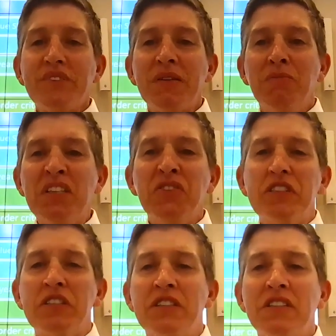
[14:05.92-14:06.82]
Mental
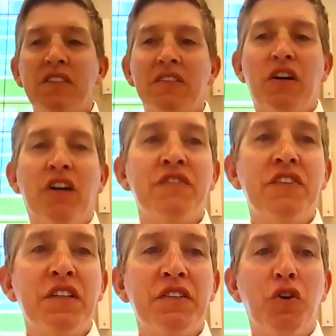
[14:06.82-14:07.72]
illness is
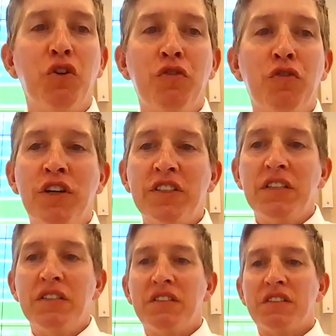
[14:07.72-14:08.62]
often overlooked
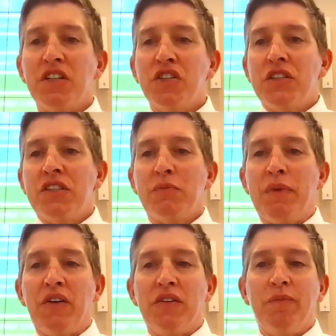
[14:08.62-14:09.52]
in discussions
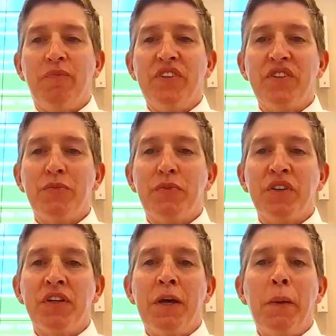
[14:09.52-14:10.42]
about
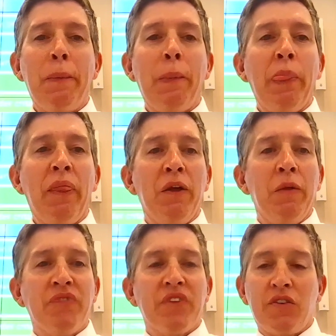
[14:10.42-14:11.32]
disability.
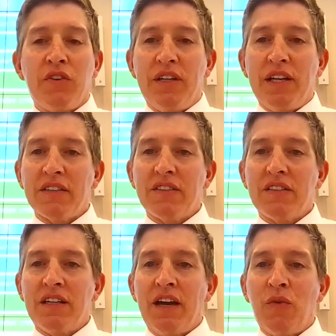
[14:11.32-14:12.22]
So the next
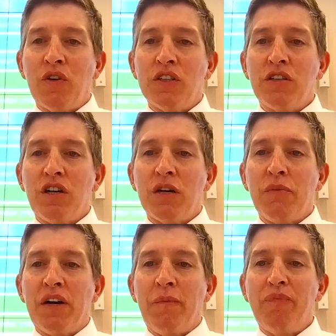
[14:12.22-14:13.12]
study I want to talk
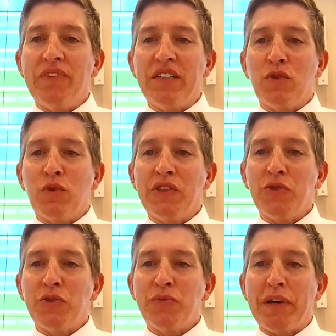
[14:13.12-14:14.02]
about is a
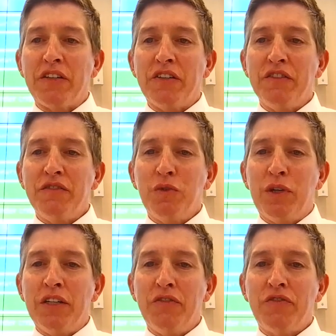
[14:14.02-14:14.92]
retrospective
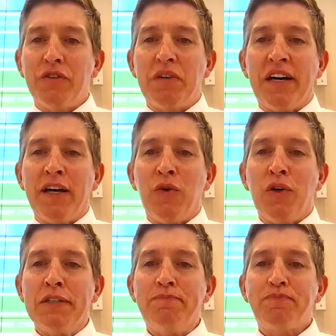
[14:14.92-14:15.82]
one from
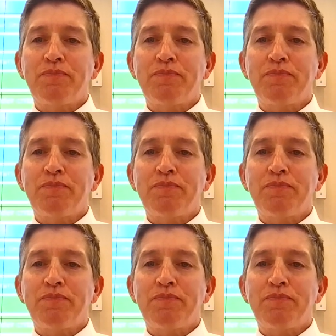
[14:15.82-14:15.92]
Iowa